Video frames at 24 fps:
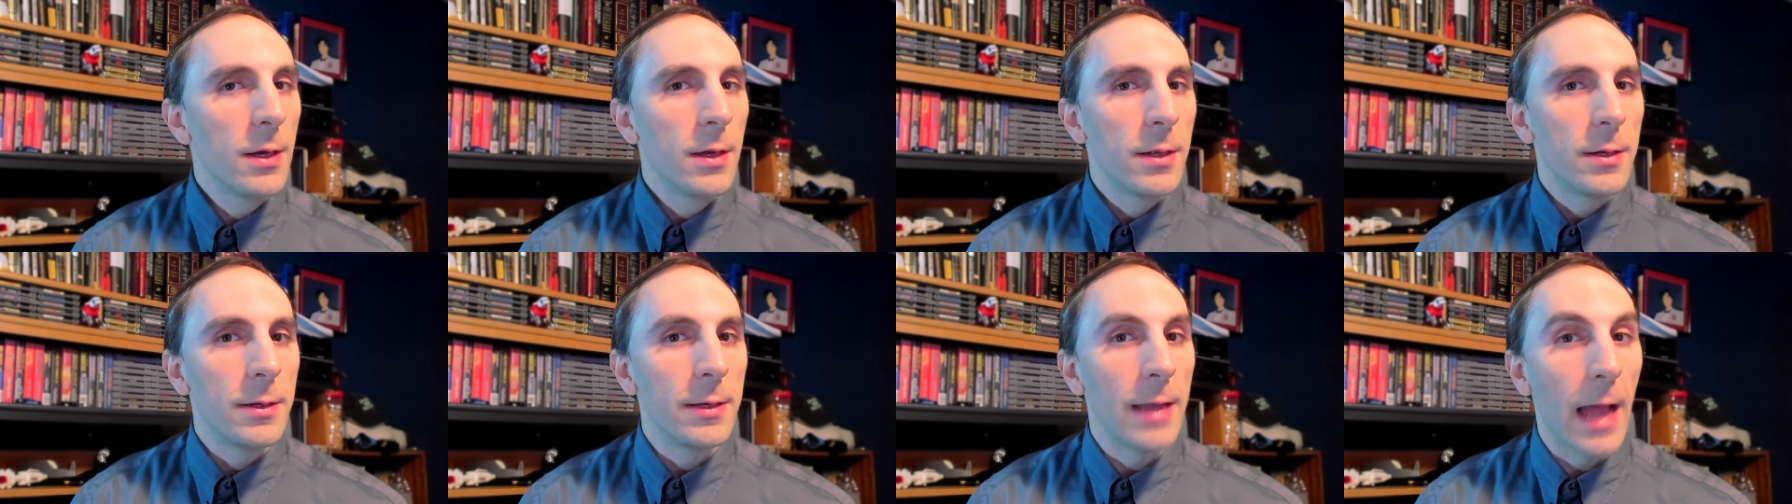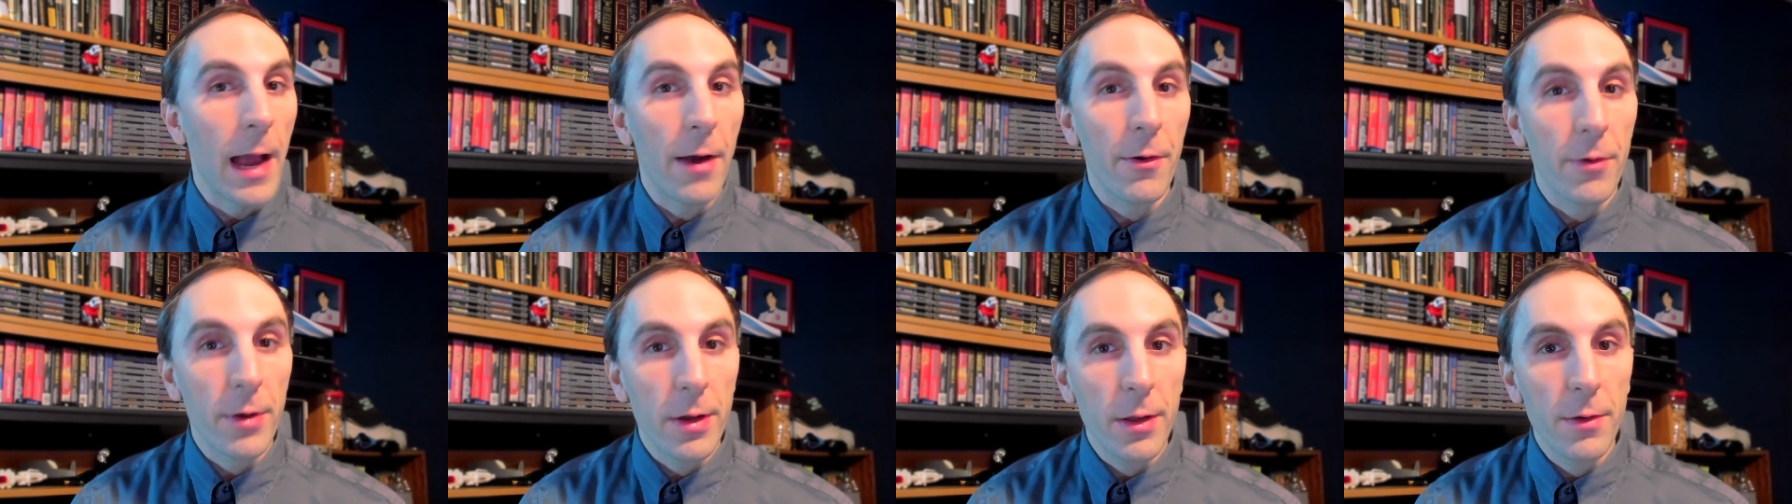
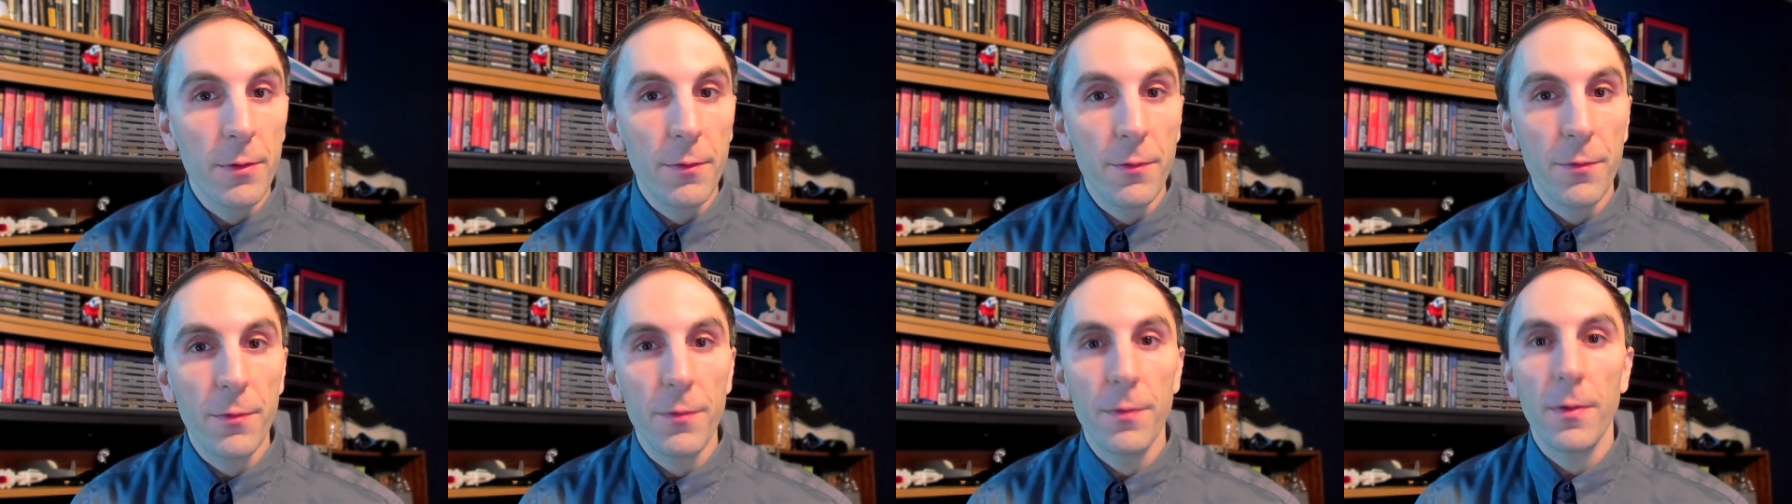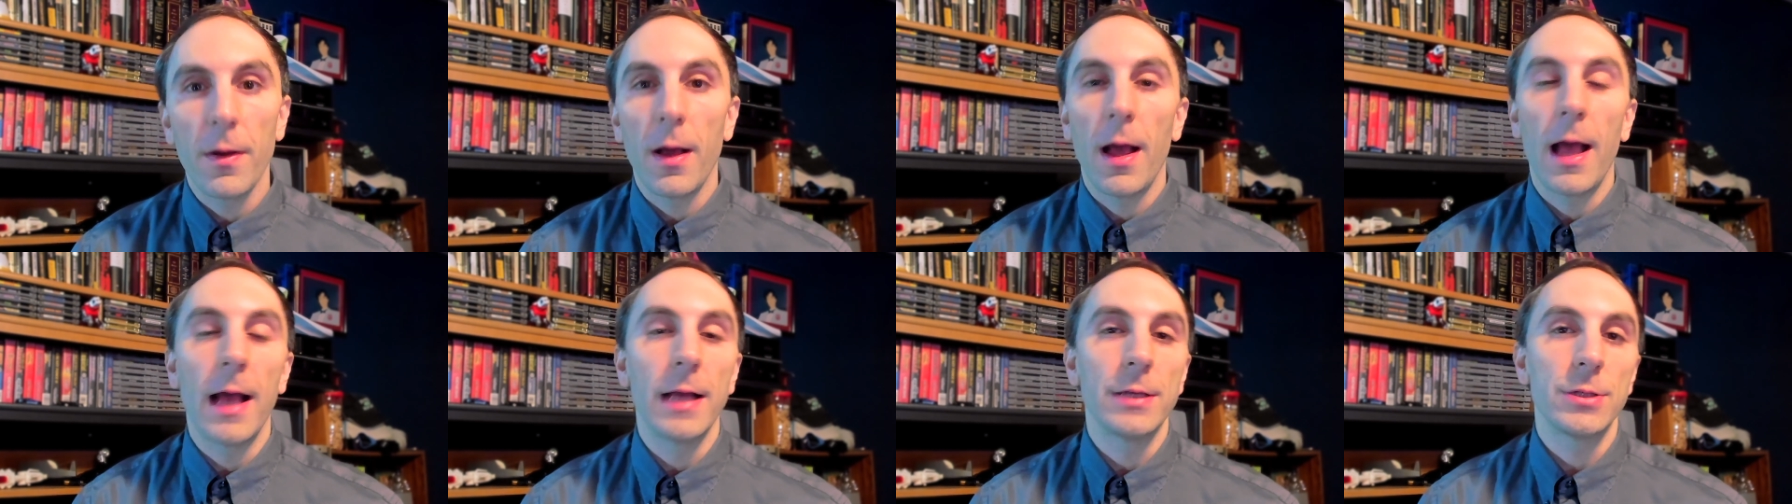narrative
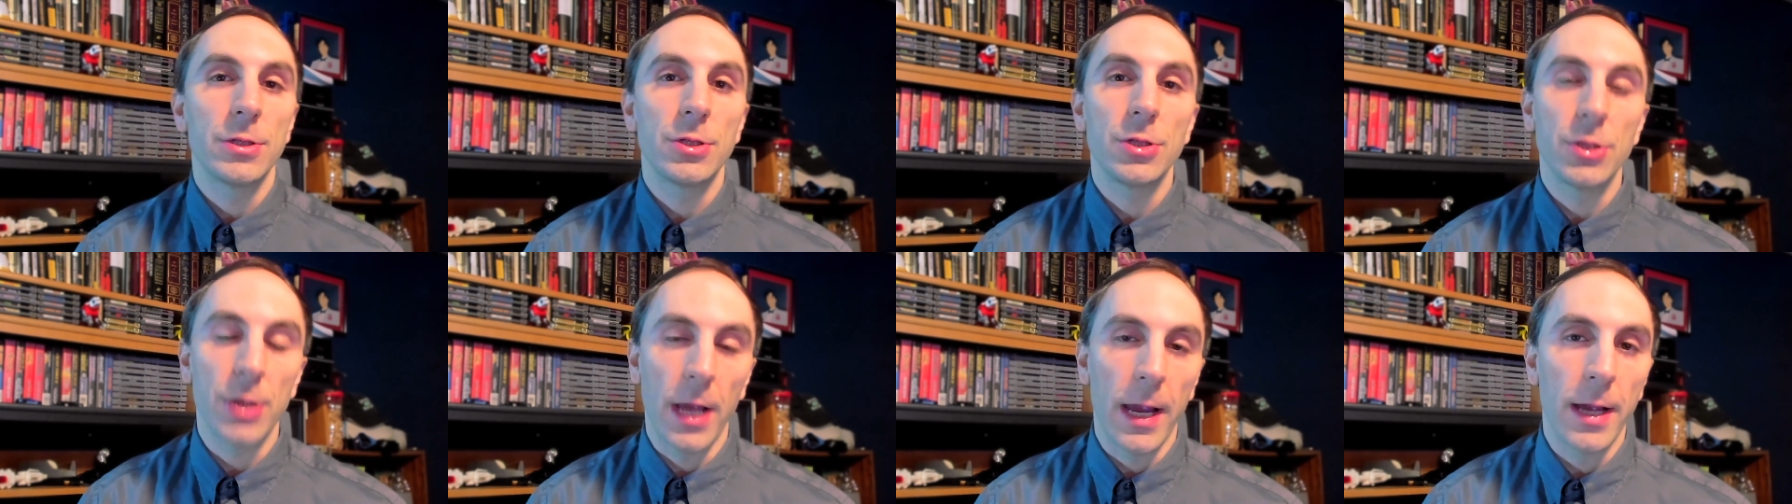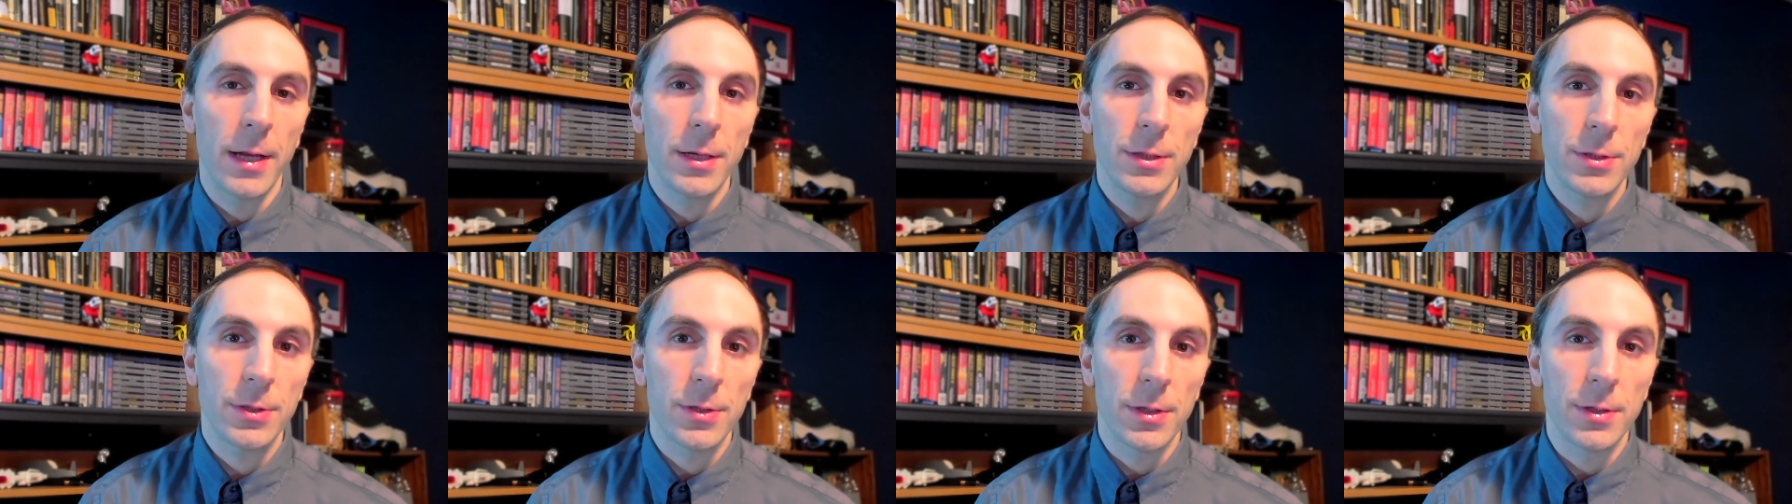has changed.